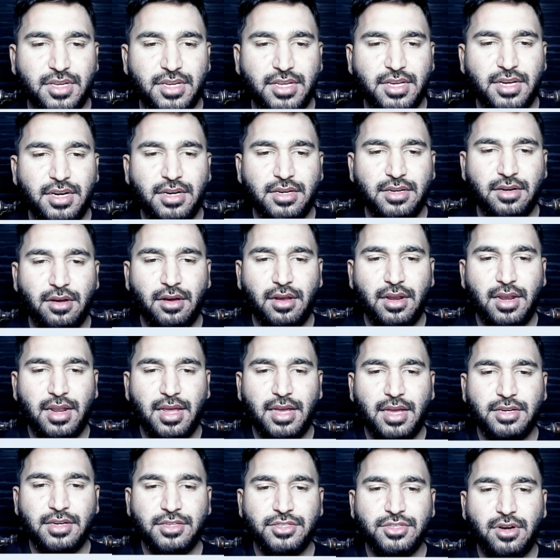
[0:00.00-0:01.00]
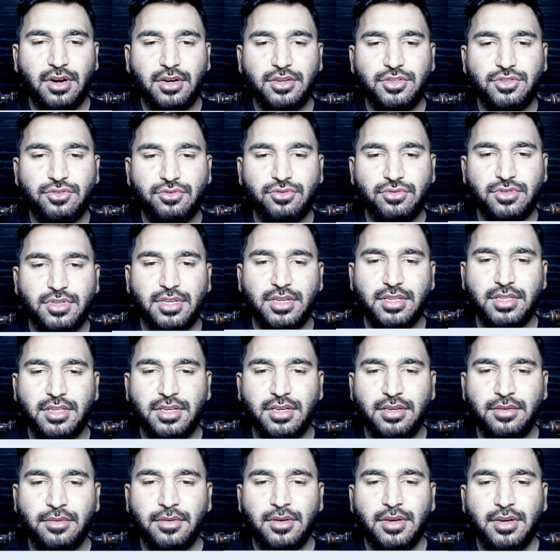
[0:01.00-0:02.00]
Create a line chart using
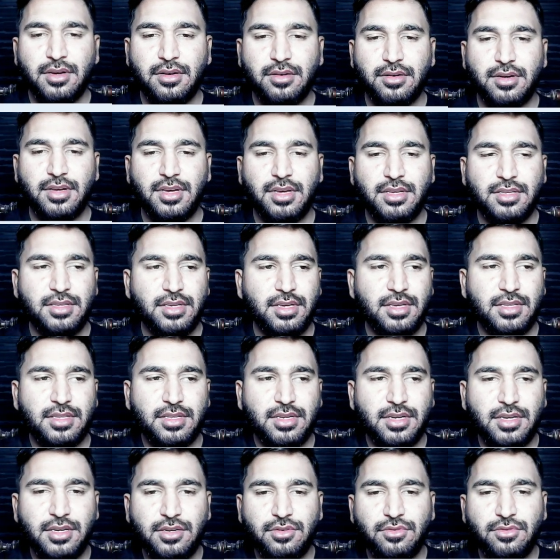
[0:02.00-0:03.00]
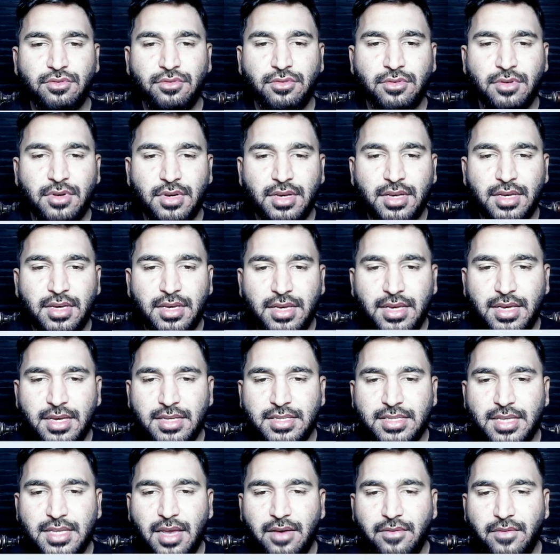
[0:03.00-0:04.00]
the range A3 to
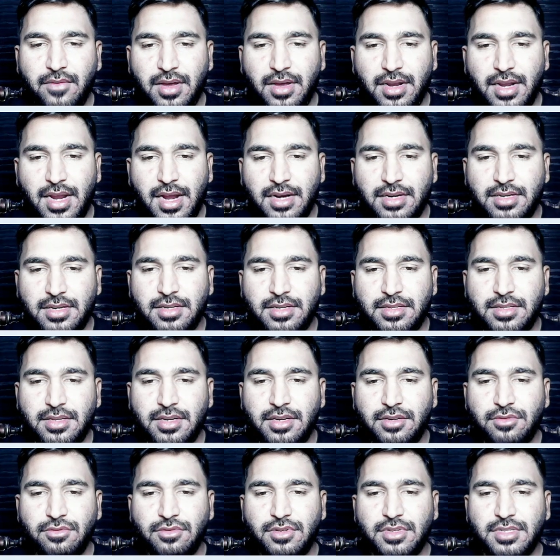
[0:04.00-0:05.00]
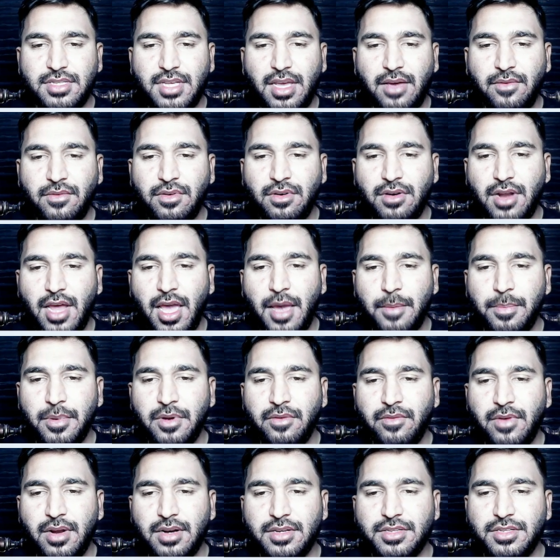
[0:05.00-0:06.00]
A7 and D3 to D7 on
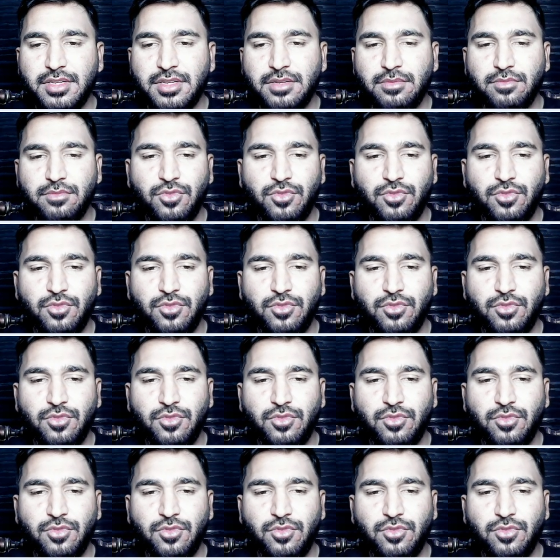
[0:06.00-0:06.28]
April worksheet.